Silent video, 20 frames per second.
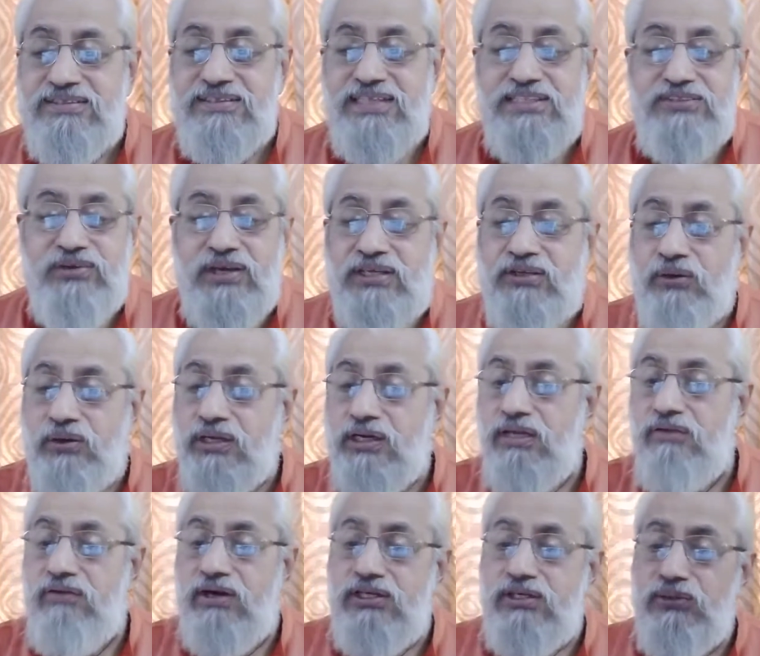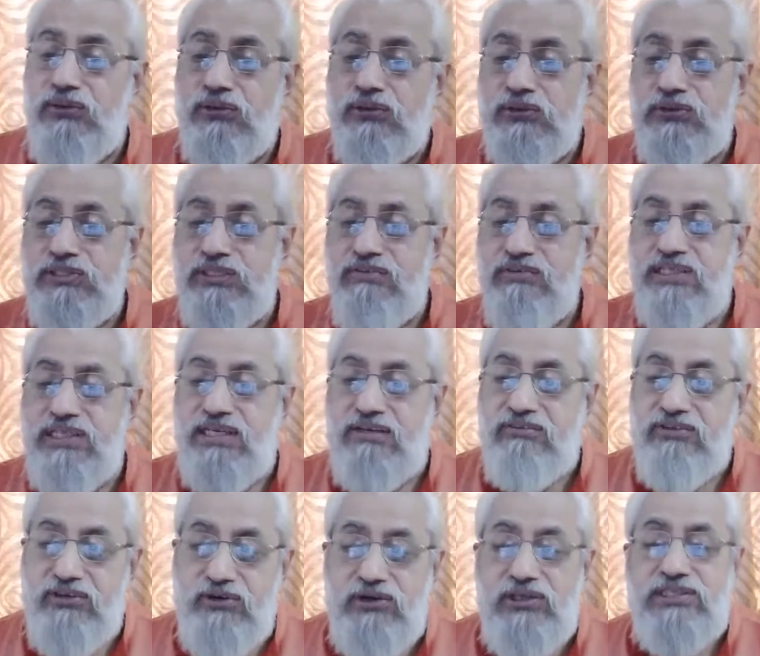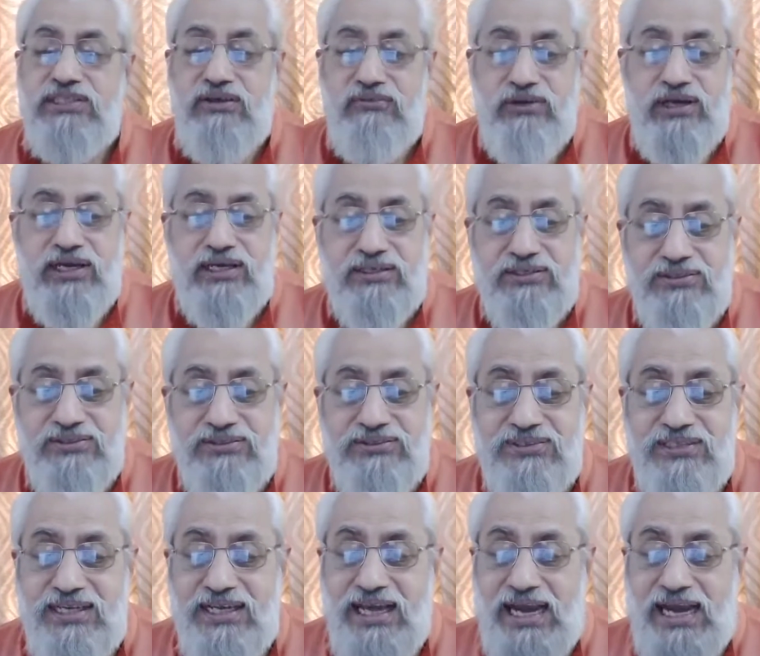That's why I quickly went over to see whether everyone is awake. You know?